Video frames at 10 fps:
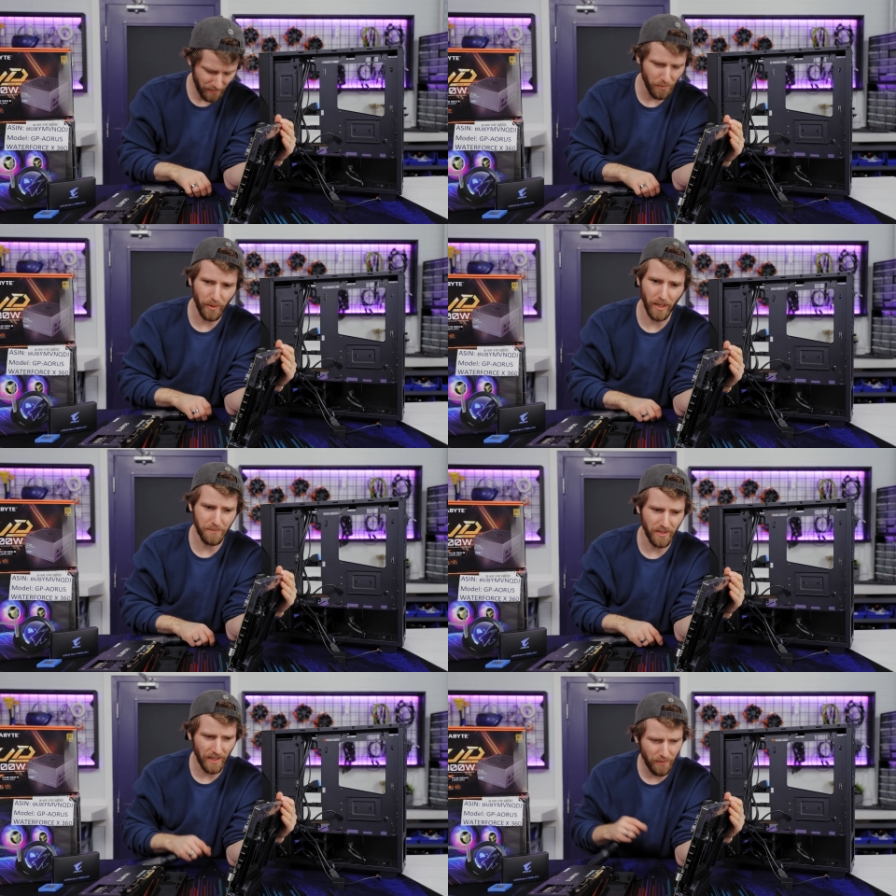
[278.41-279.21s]
the more
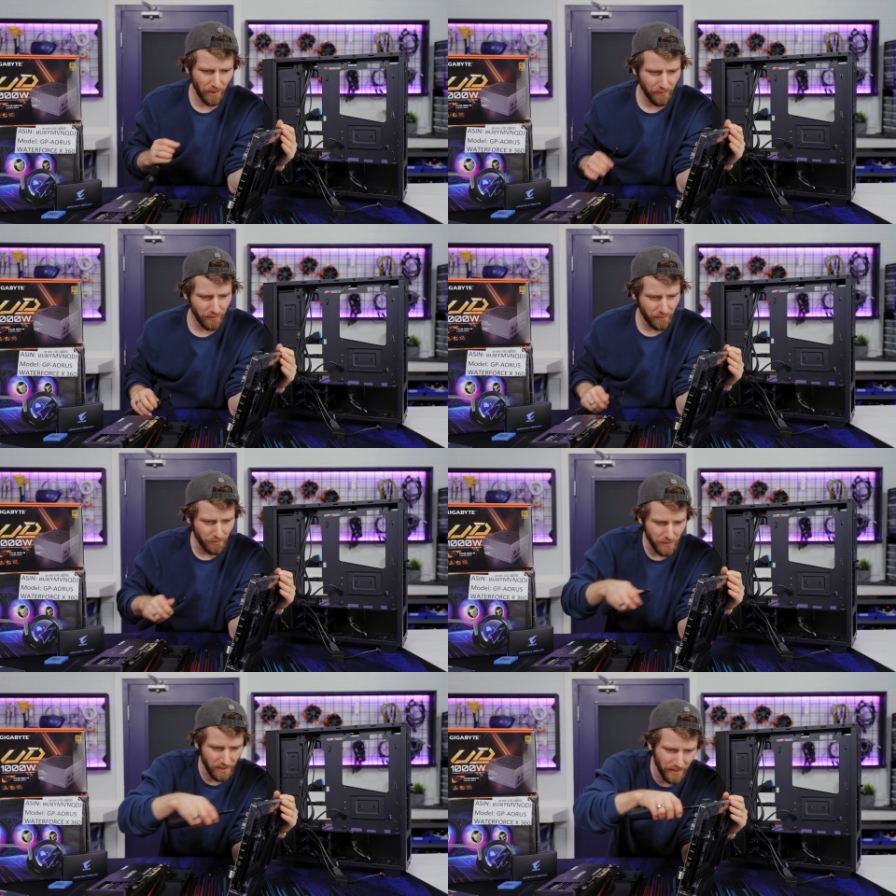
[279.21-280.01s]
up-to-date reference
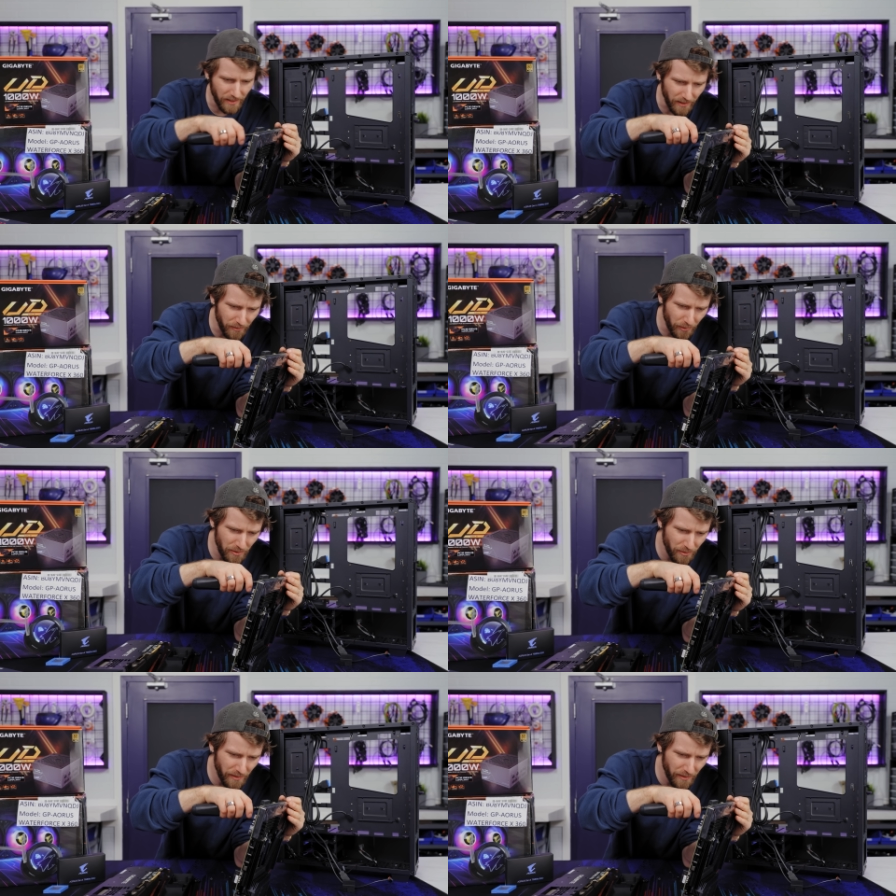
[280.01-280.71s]
would be like uh, Stranger